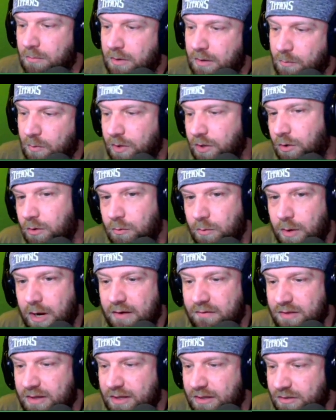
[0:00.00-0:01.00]
home and I'm wondering
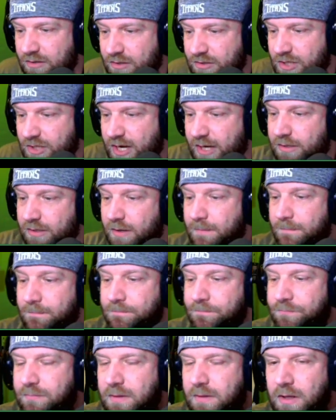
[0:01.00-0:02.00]
why everything's all jacked
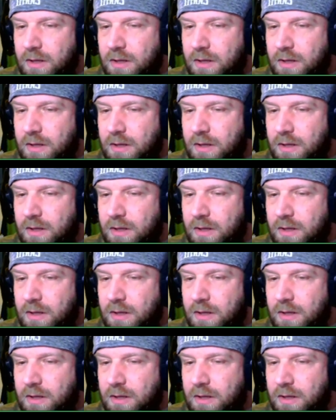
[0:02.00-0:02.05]
up.